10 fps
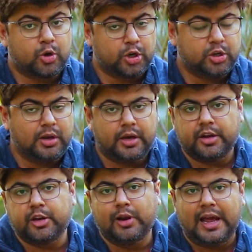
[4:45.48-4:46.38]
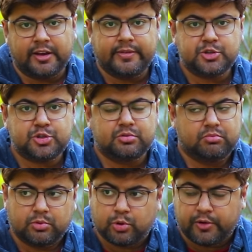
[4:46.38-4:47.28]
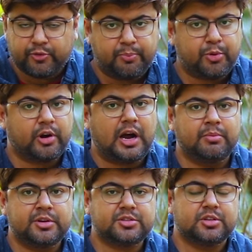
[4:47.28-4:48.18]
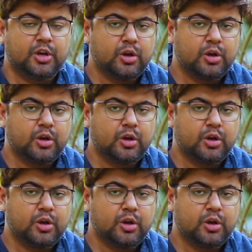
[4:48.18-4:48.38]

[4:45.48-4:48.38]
Good to learn a new language, good for programmers,